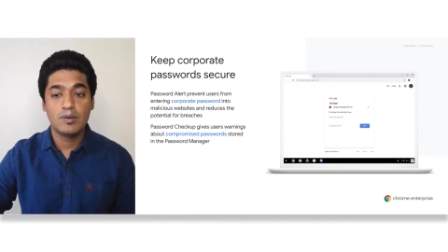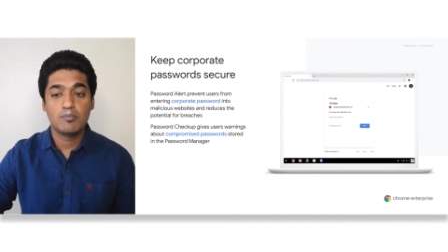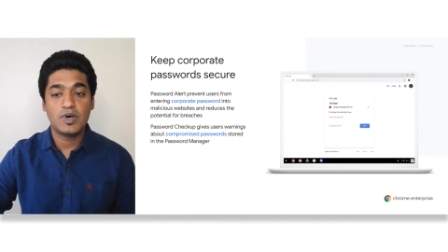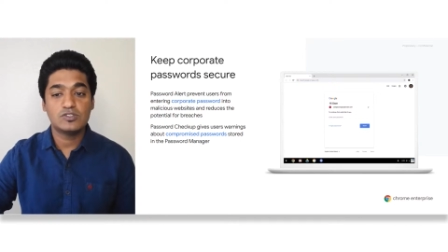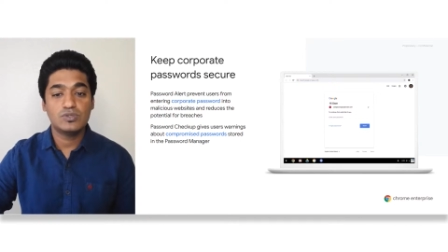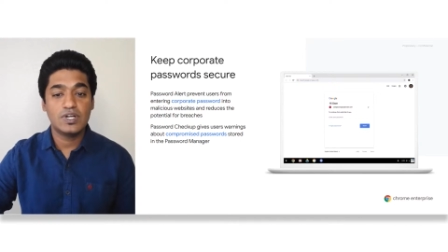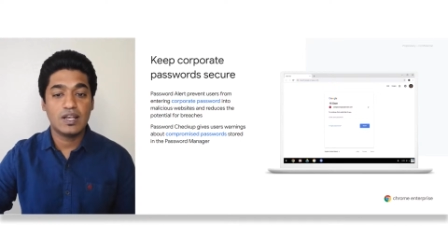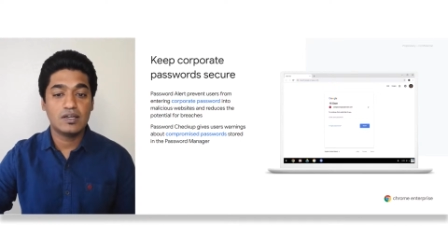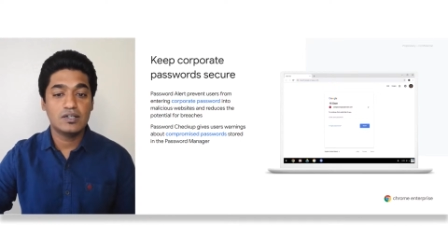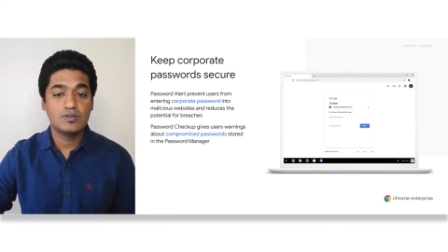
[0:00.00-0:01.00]
Password
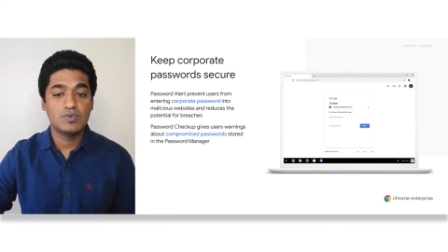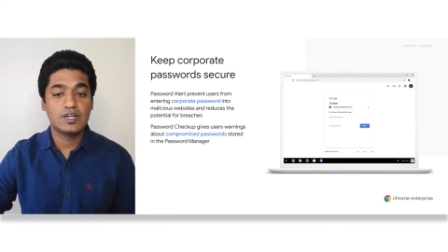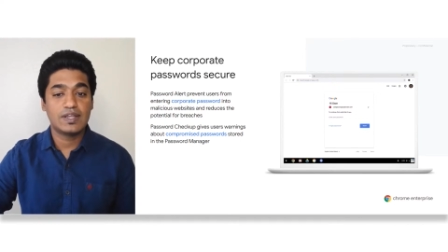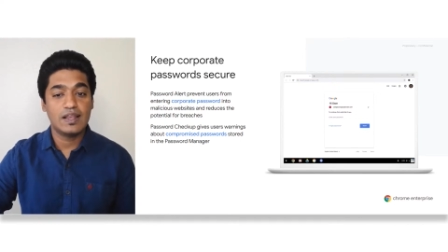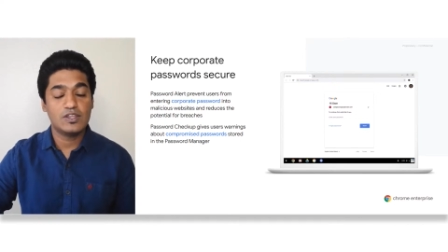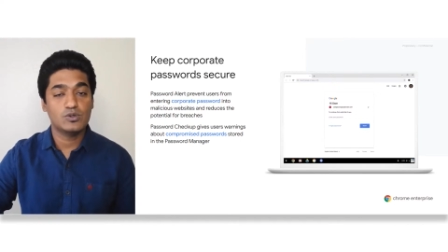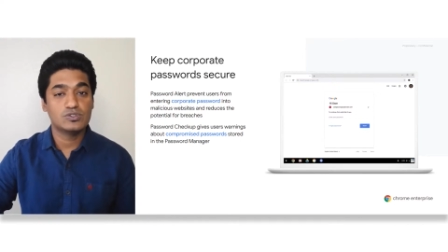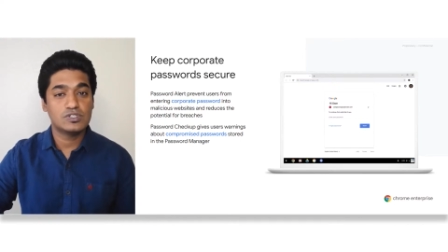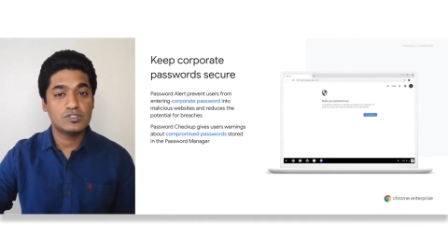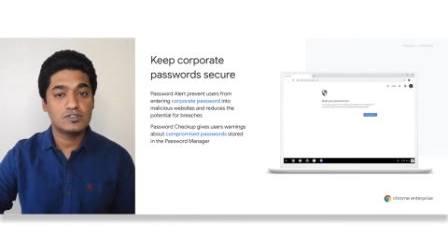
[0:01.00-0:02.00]
Alert will tell
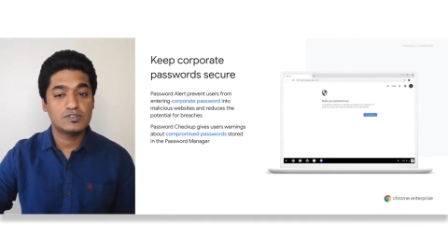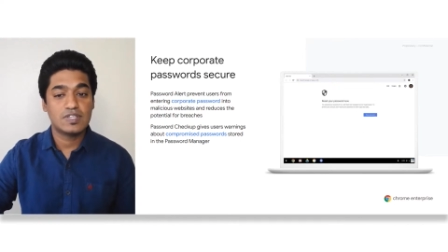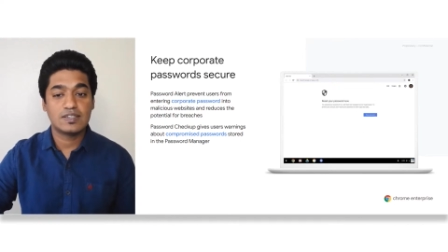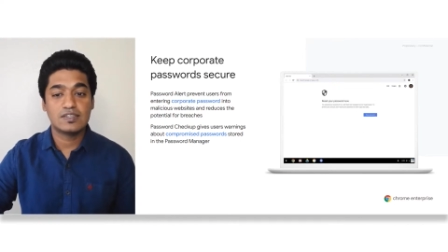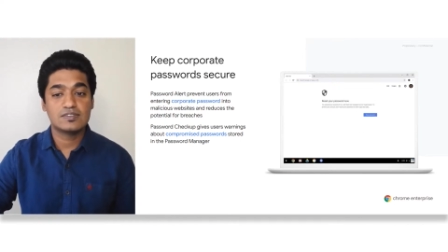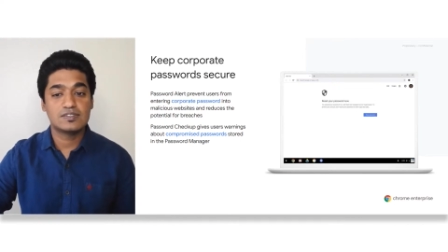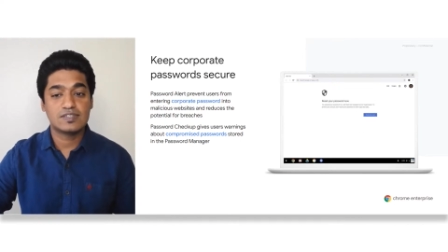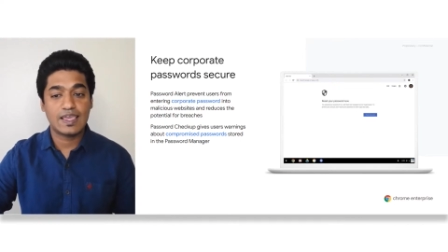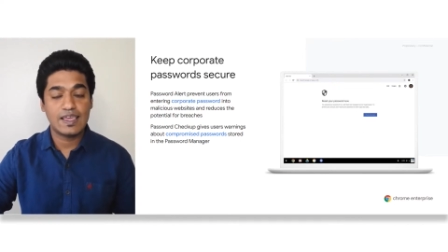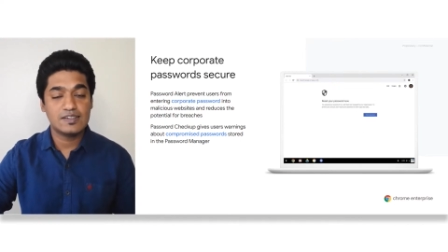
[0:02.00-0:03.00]
users that this is
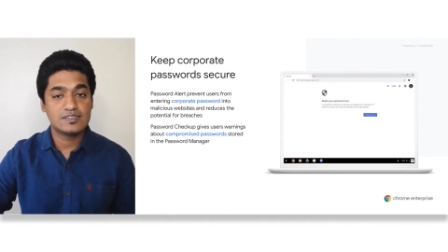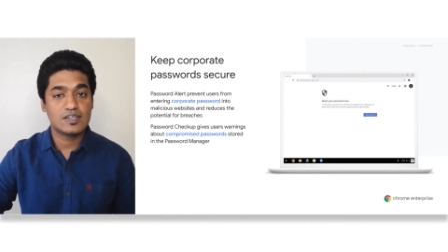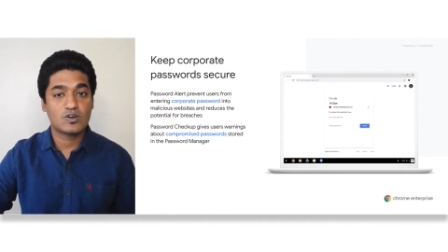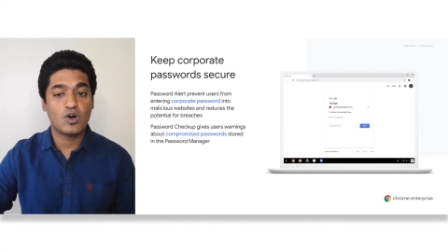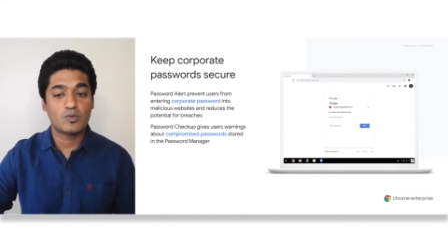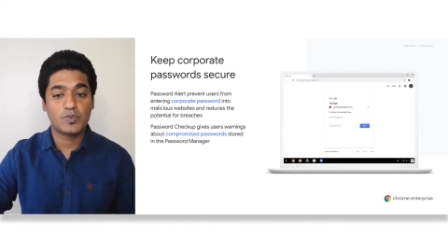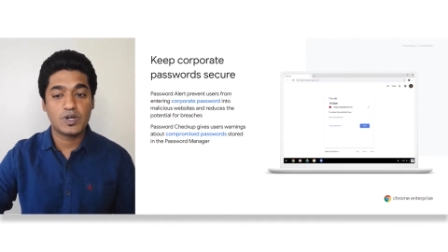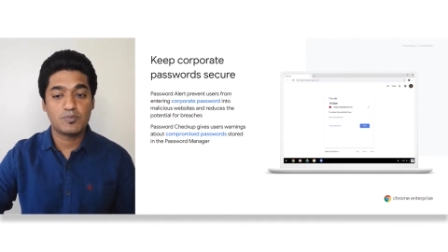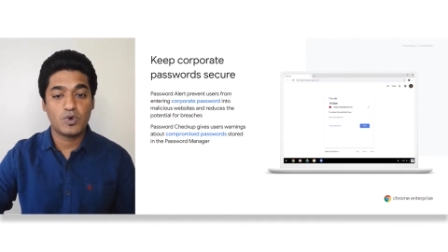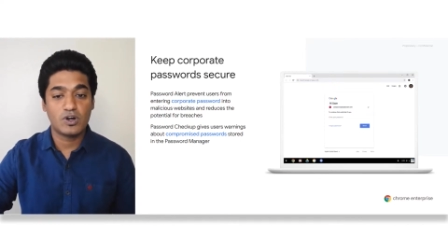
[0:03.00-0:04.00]
against their
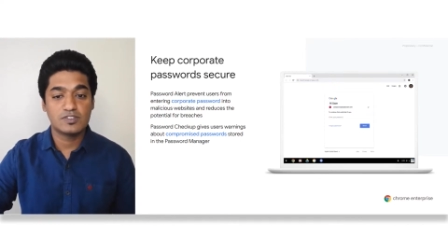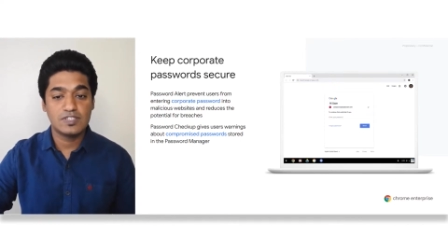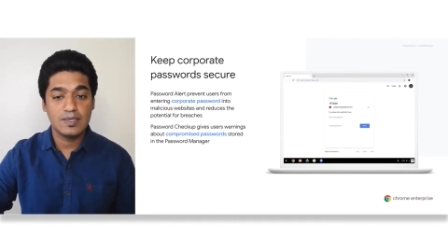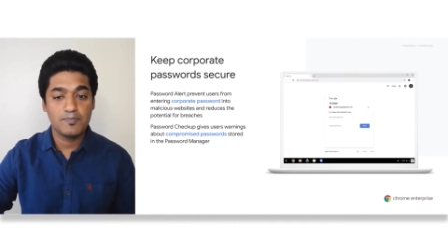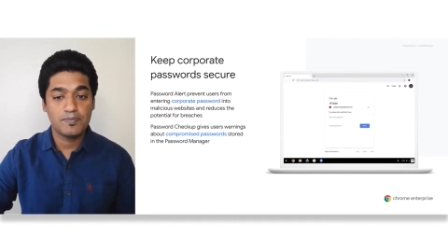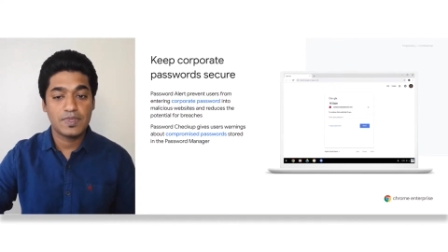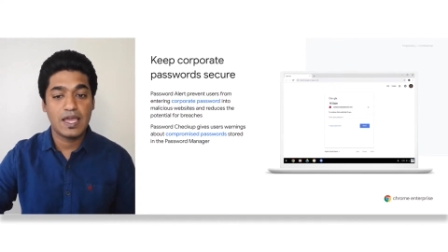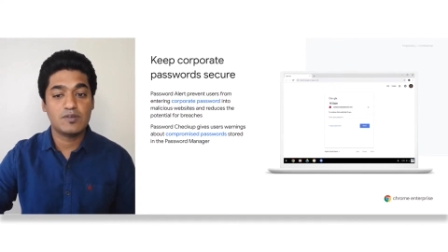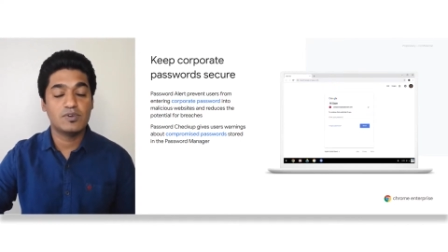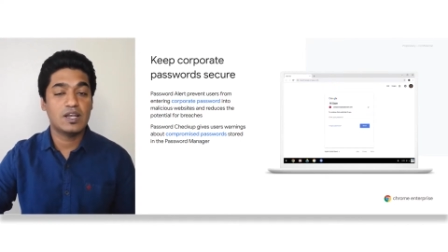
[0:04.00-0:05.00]
corporate policy
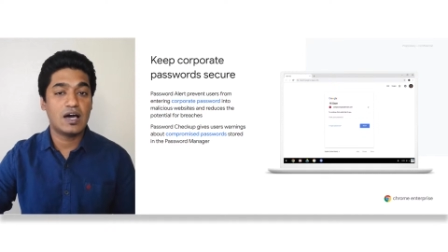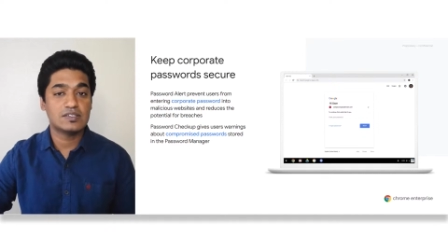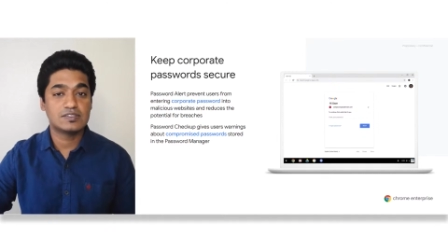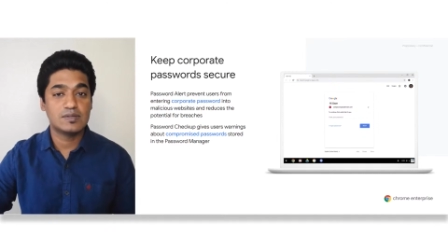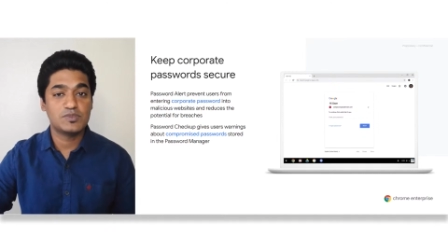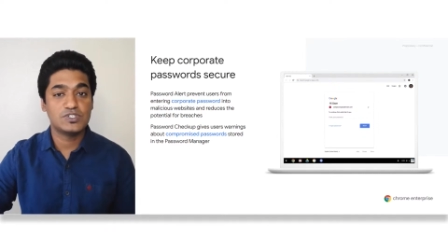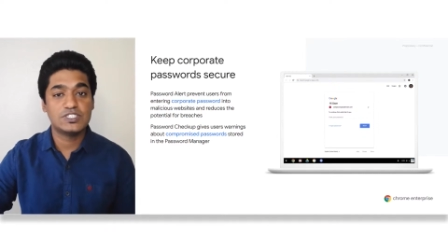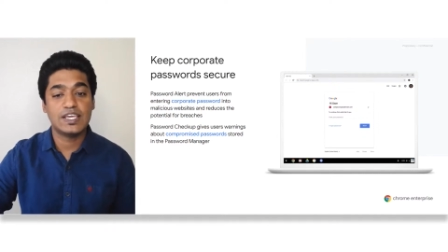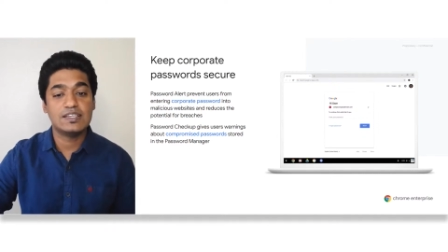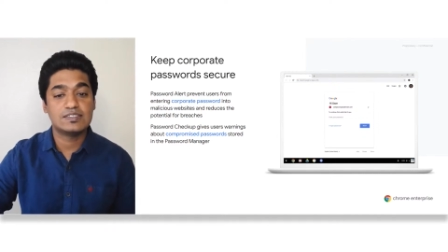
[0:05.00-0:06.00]
and will ask them to
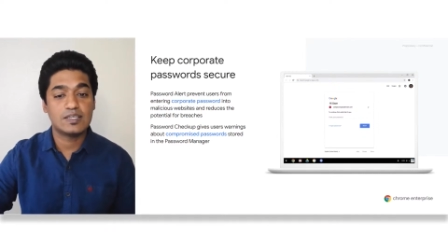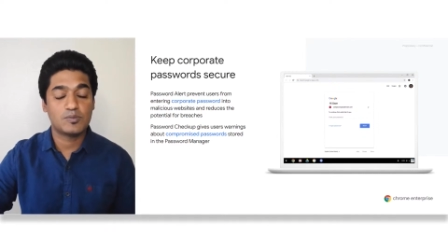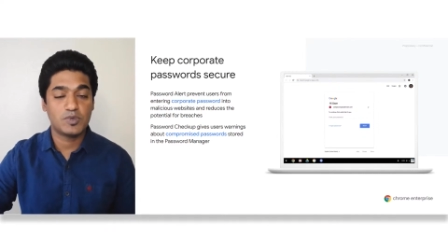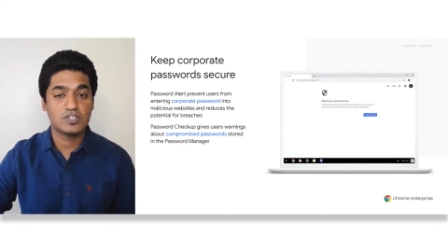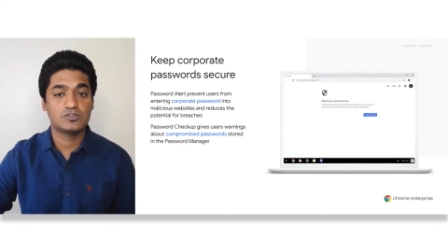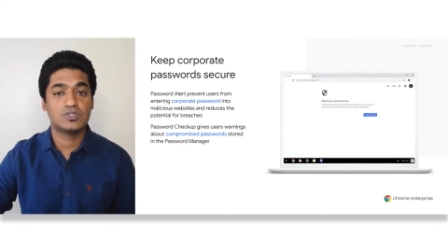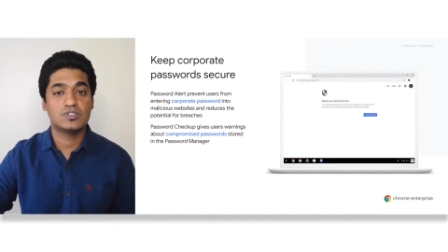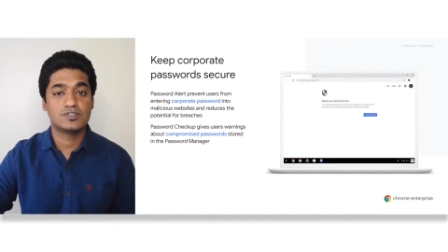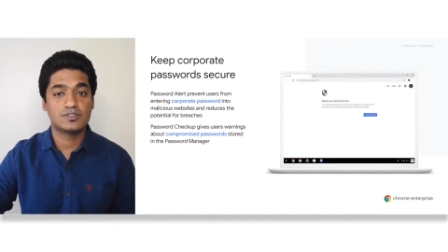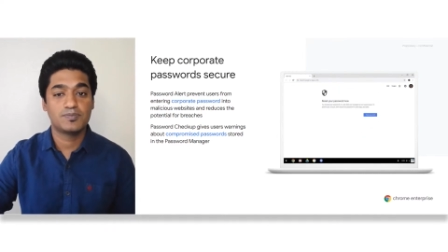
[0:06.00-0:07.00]
change their passwords.